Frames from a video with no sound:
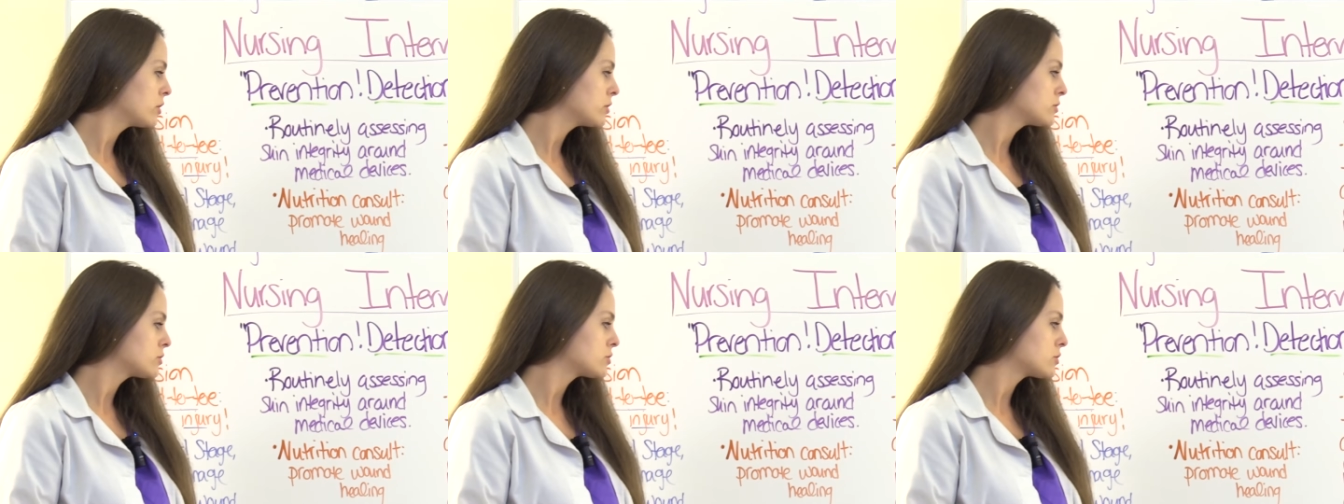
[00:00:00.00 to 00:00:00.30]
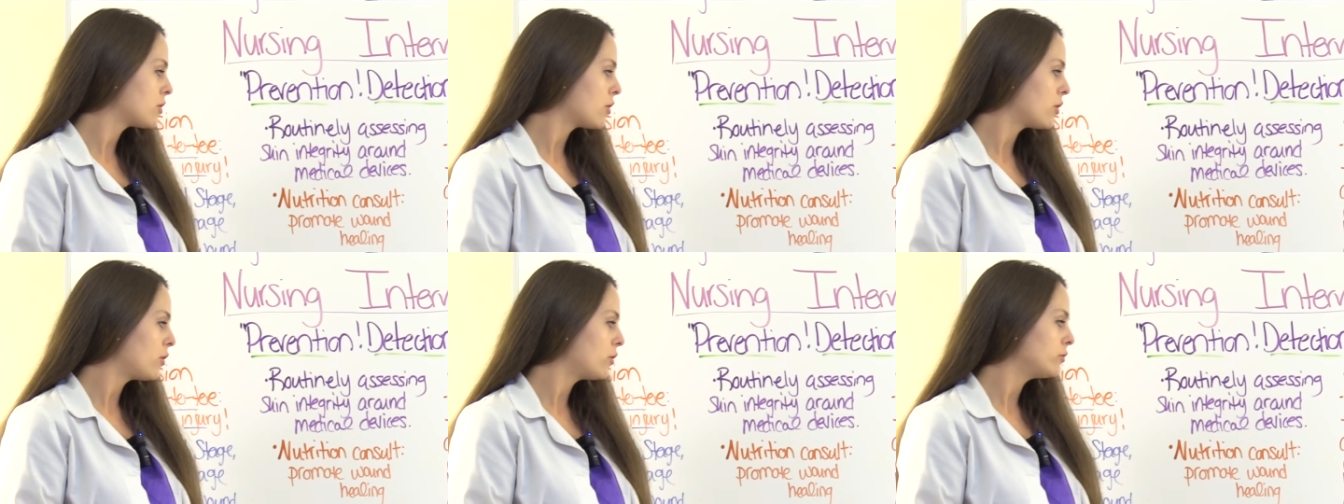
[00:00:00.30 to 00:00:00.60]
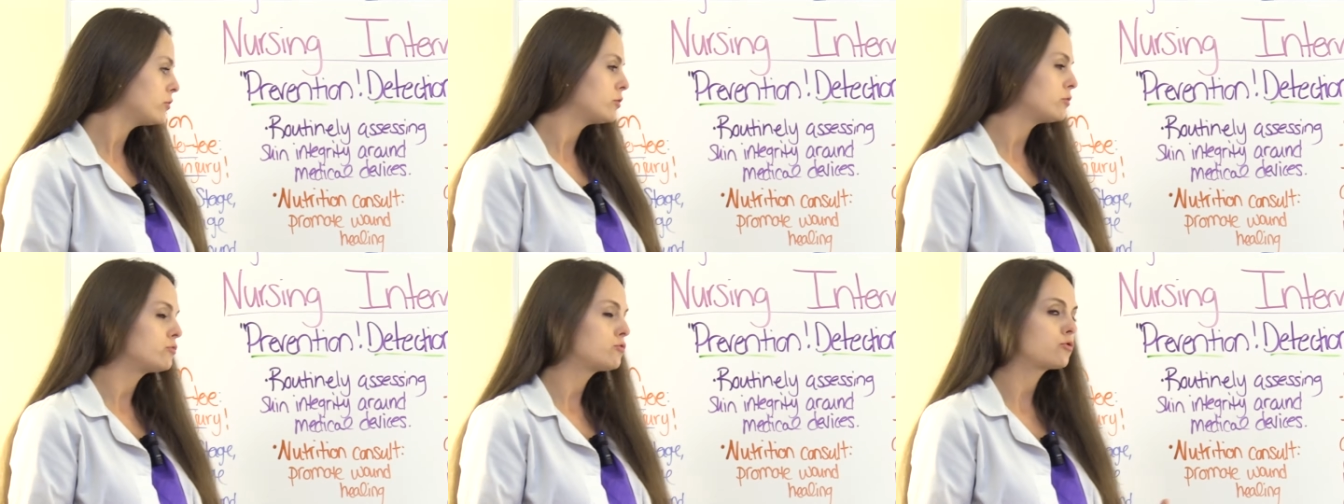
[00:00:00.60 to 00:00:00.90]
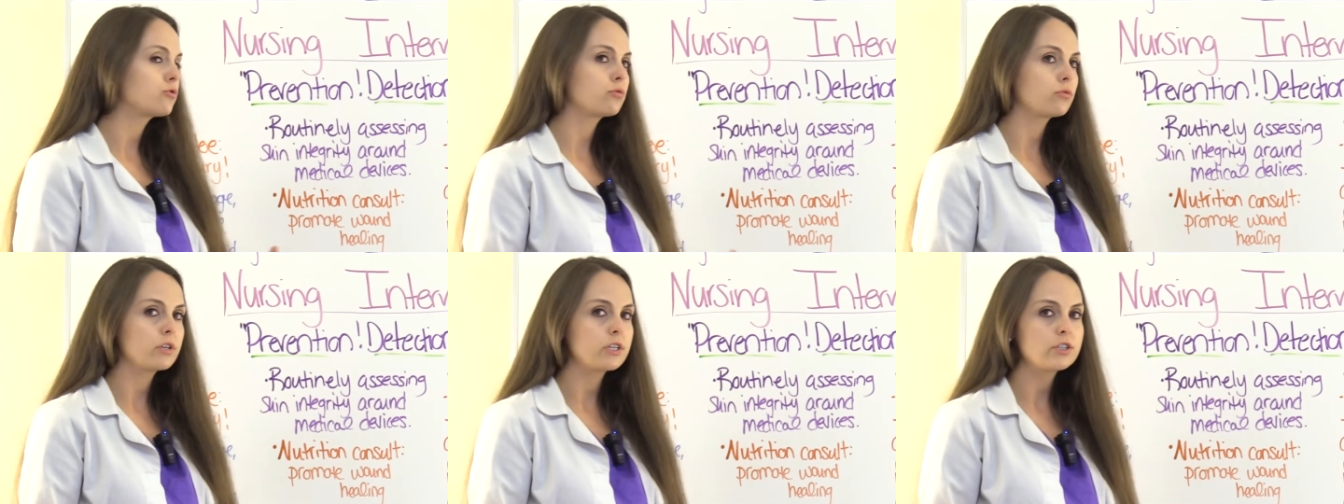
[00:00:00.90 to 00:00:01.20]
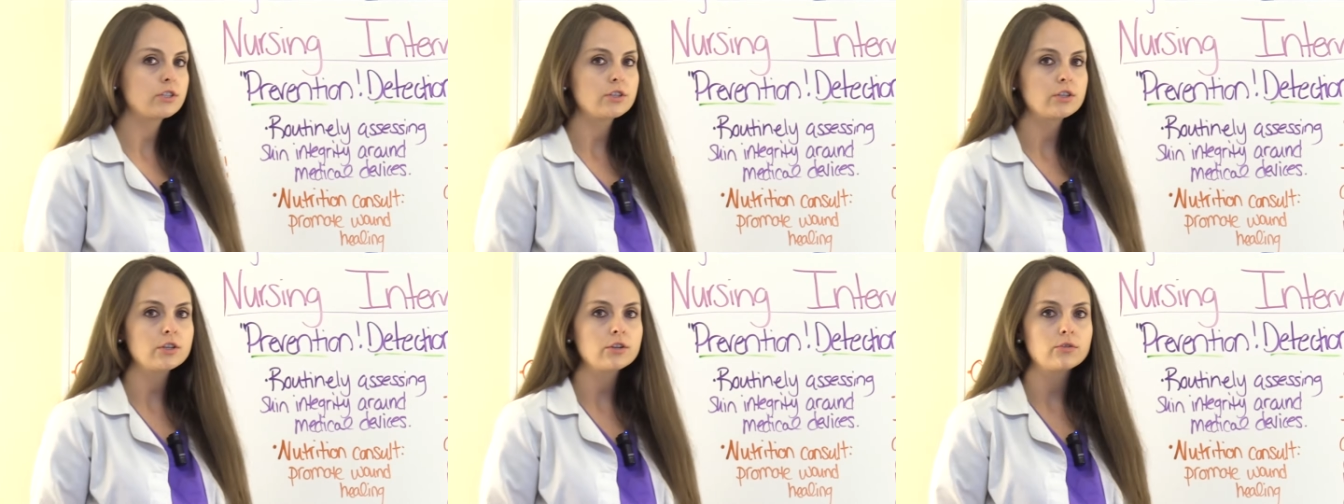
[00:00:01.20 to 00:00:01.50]
consult
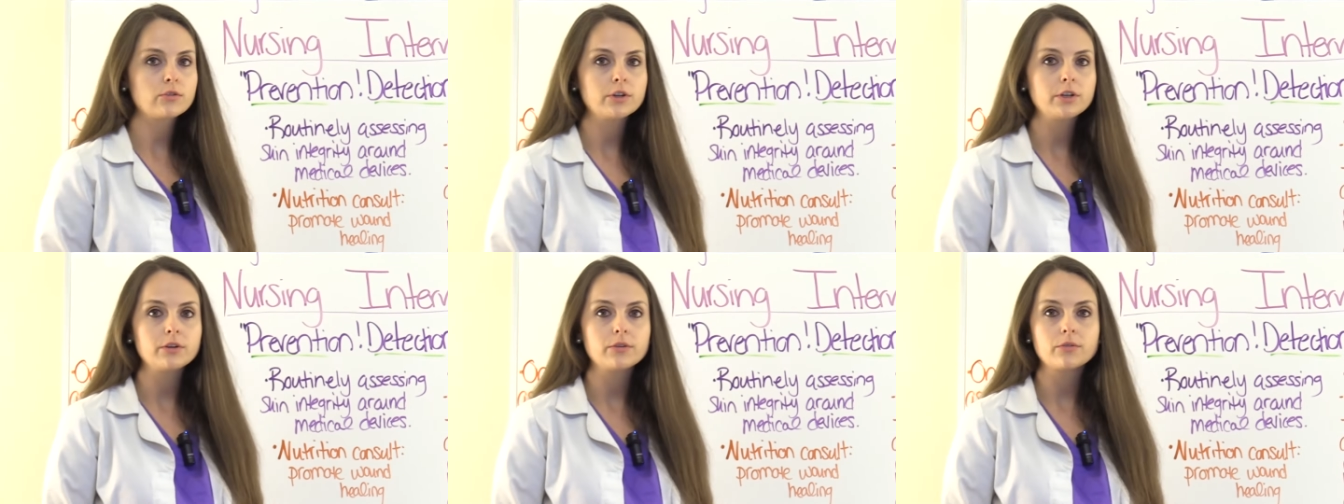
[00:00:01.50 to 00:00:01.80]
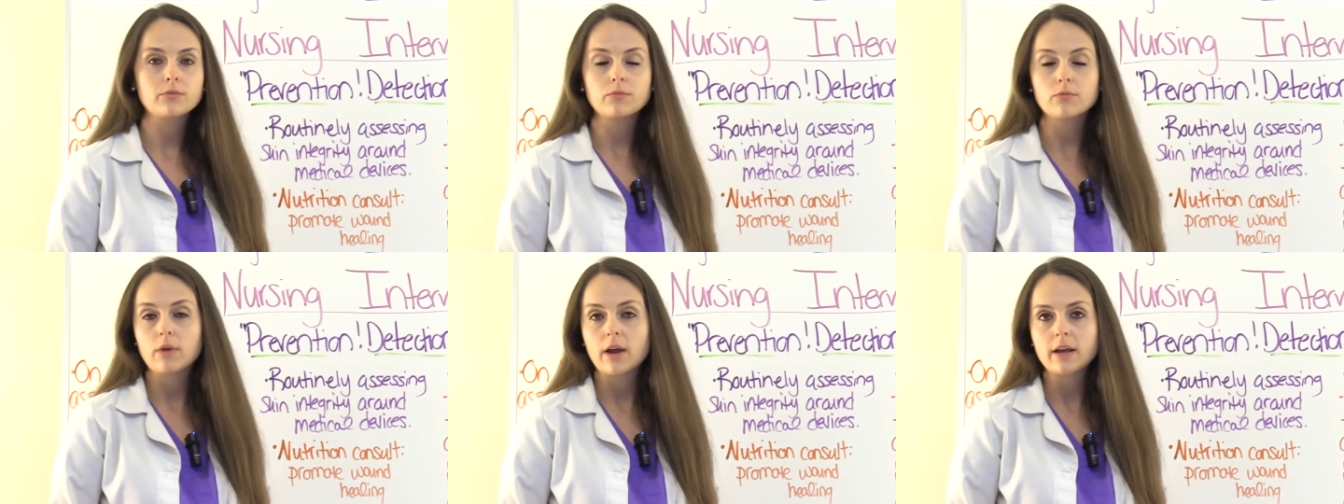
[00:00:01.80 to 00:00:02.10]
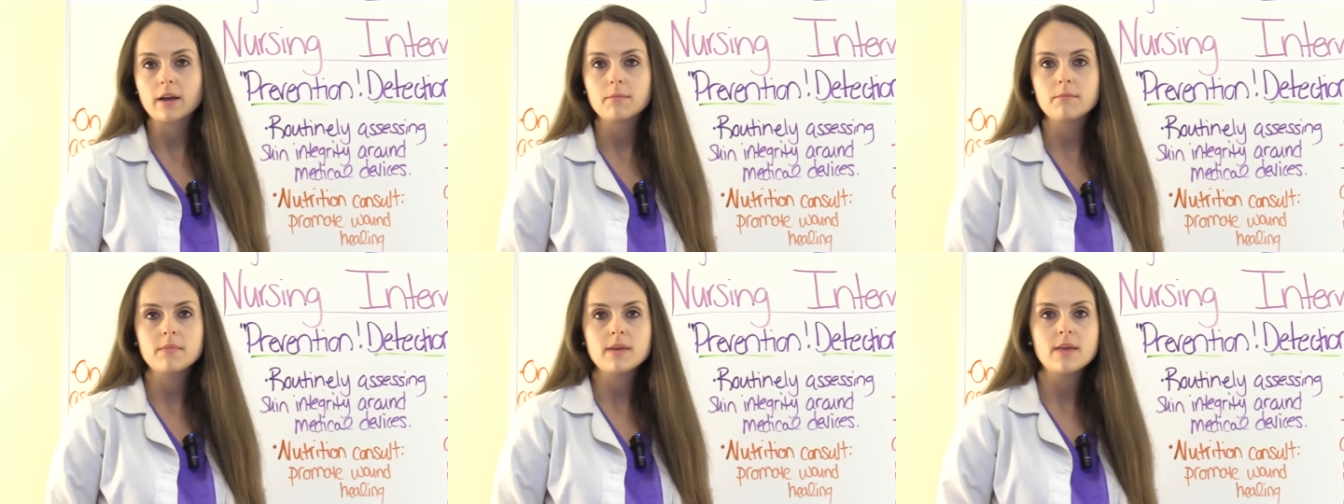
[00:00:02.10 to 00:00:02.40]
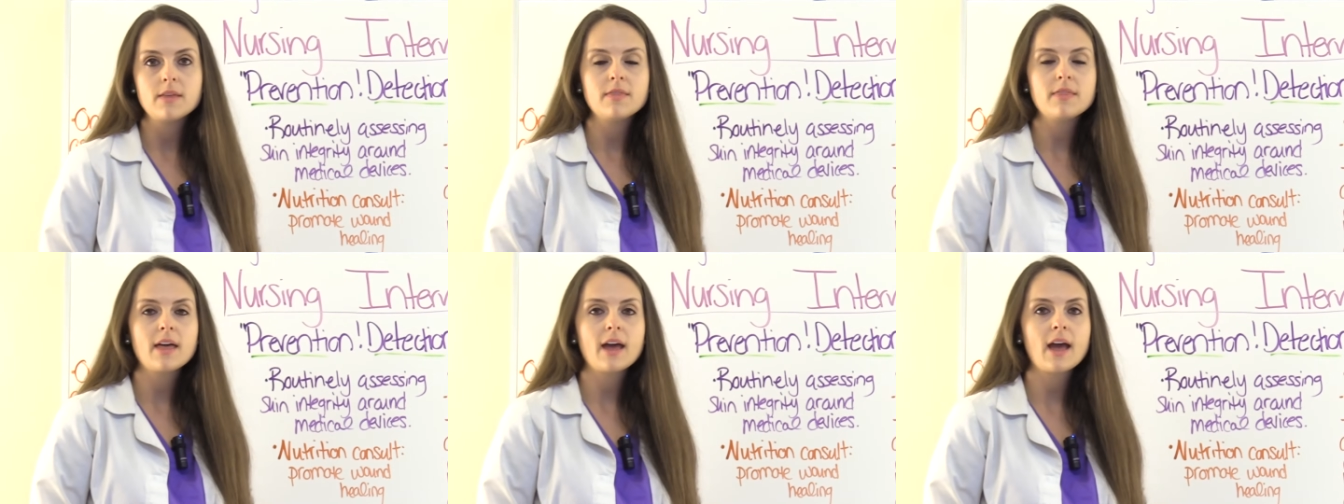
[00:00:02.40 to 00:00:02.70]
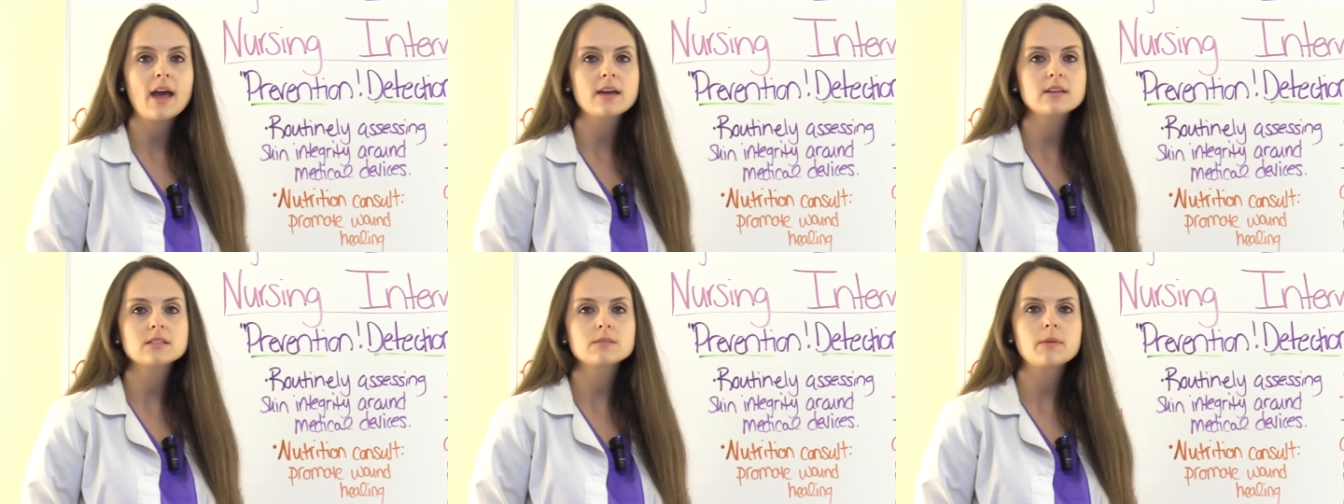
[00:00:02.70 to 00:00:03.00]
nutrition or you can recommend
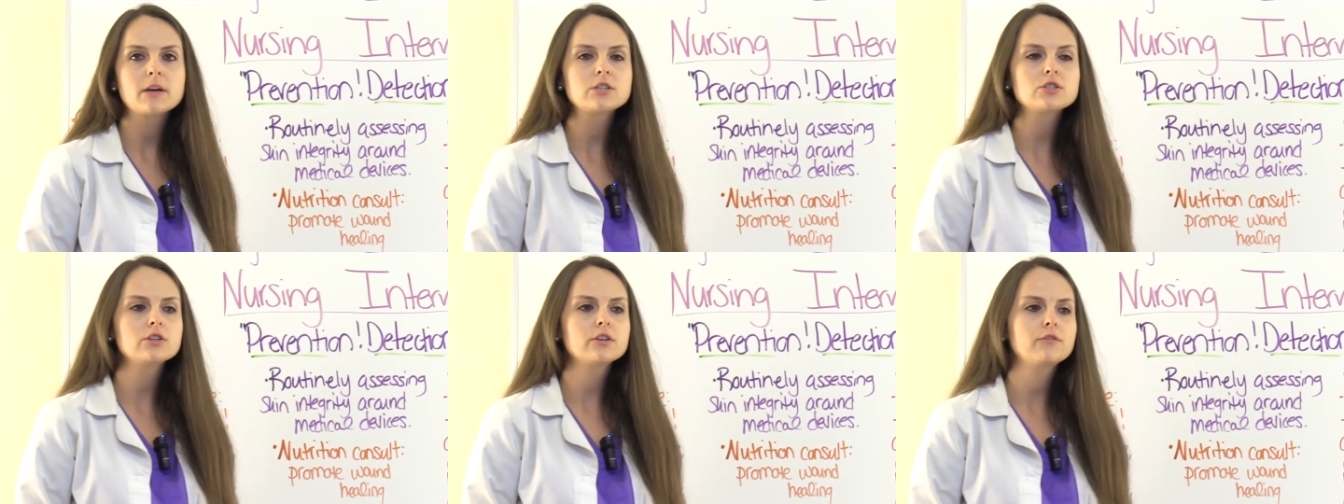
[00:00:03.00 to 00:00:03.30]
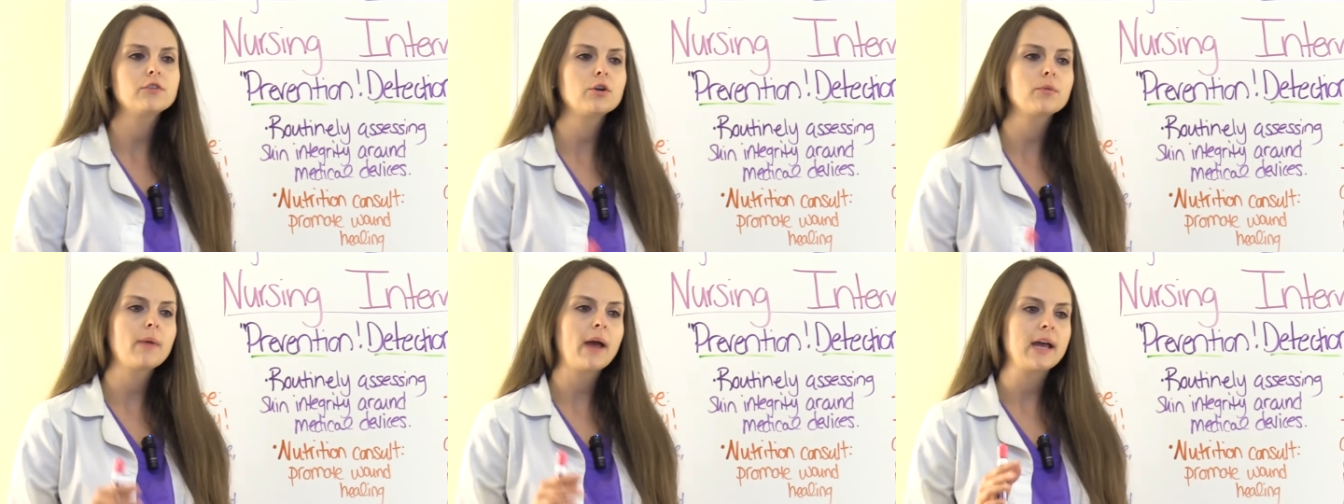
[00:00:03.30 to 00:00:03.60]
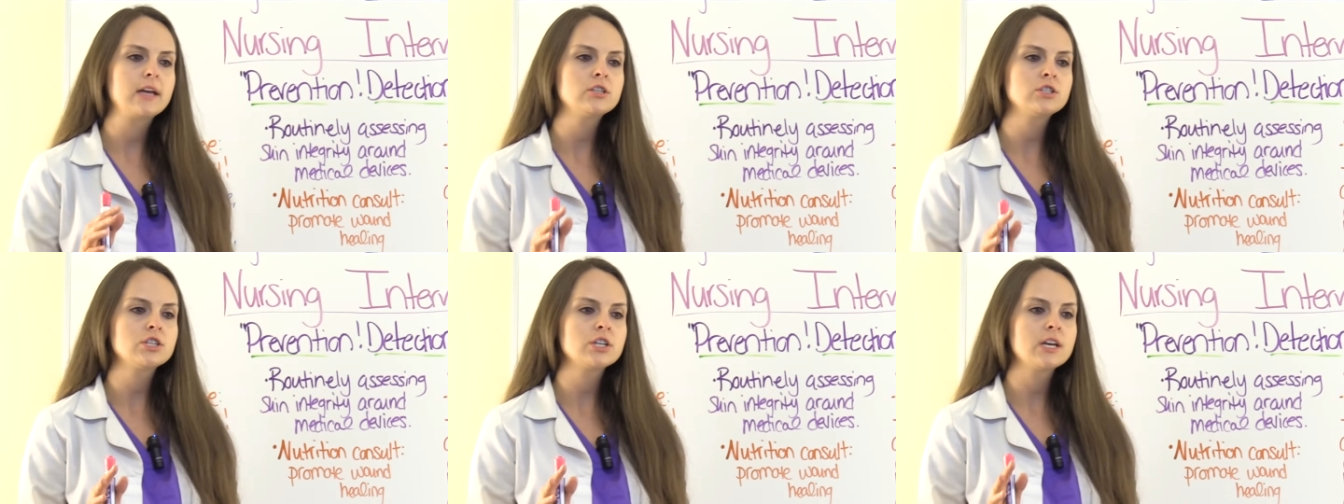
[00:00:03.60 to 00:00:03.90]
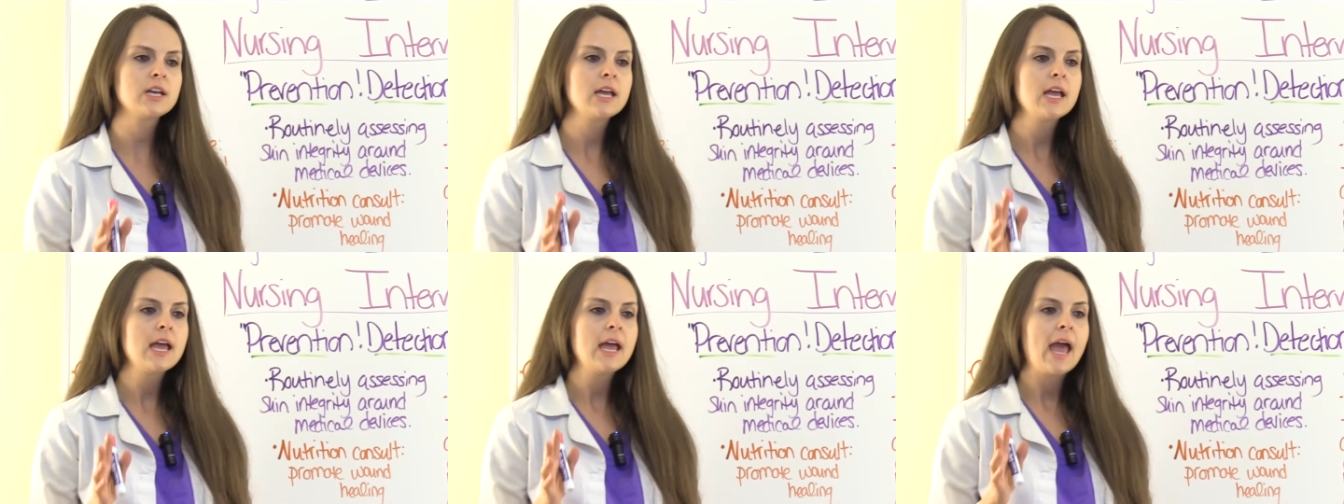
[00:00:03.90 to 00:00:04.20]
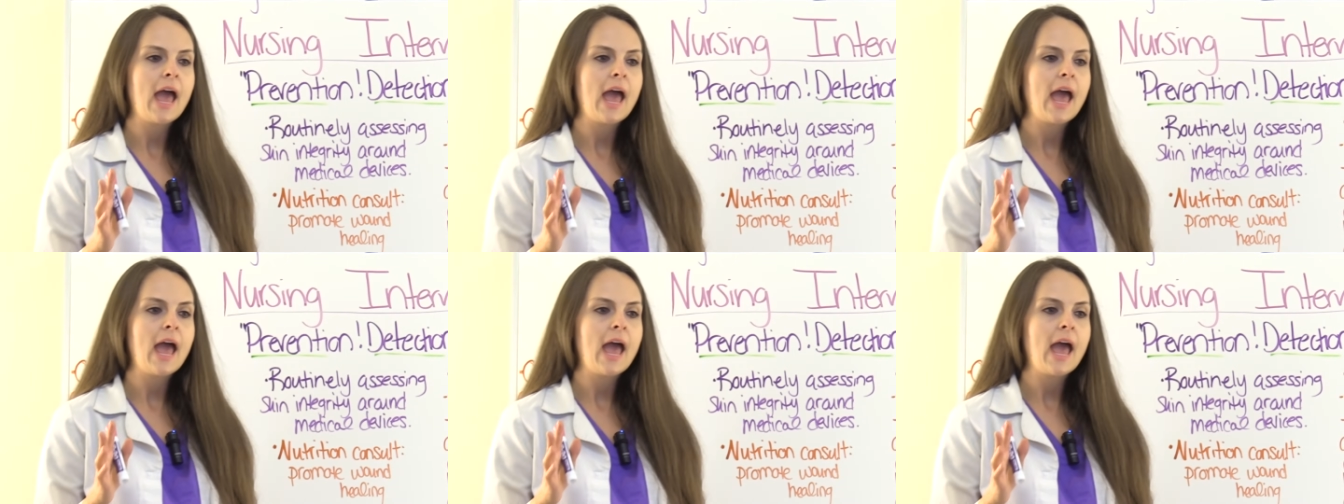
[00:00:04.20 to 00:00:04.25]
that, especially if your patient